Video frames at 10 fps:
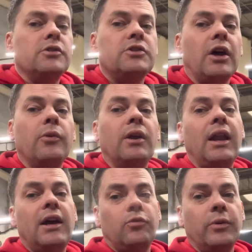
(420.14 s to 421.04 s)
So
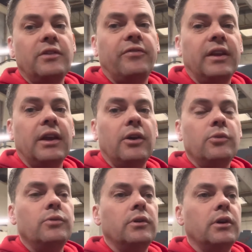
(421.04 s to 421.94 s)
last week's
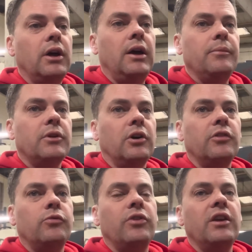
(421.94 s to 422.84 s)
video, um,
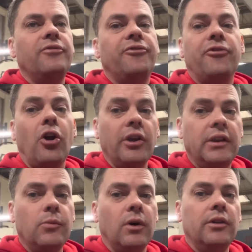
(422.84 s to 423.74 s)
guys, the
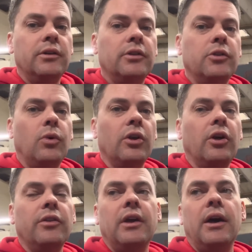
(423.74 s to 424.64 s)
Friday one, the one
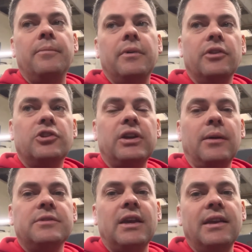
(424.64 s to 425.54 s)
on um, the
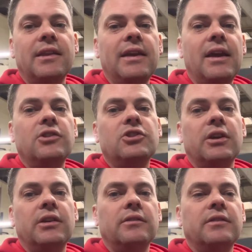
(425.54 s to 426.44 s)
chap taking the
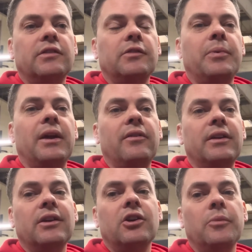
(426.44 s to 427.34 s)
engine,
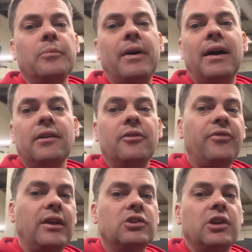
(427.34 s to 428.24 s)
disappearing and coming back and
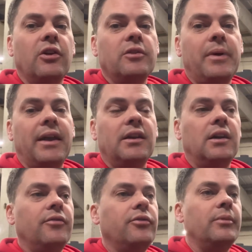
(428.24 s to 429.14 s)
eventually only paying
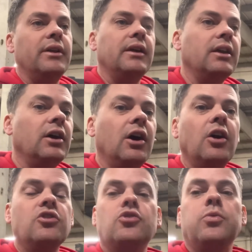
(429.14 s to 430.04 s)
half the money.
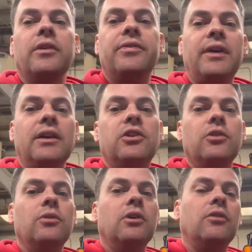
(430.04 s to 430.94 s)
Just want to thank
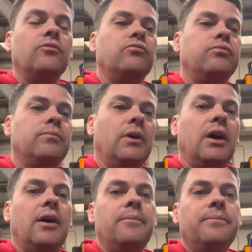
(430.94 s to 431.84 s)
you lot
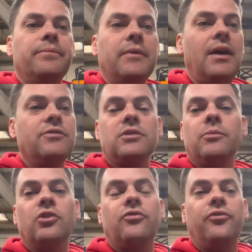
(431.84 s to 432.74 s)
um, ever so
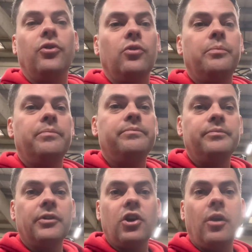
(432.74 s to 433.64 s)
much for
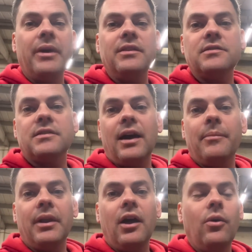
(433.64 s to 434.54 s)
the comments
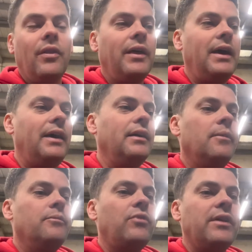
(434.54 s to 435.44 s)
down below on there.
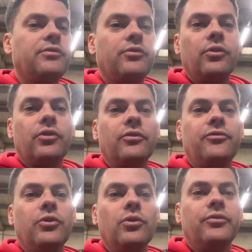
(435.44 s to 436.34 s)
Read through a good
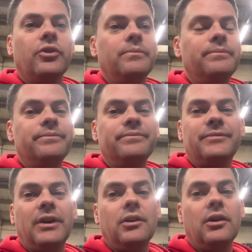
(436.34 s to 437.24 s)
few of them,
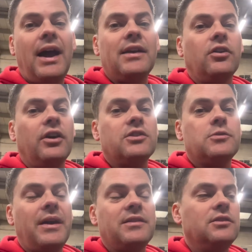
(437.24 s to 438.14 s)
as I
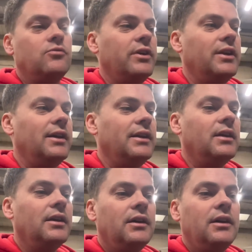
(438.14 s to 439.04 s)
expected really.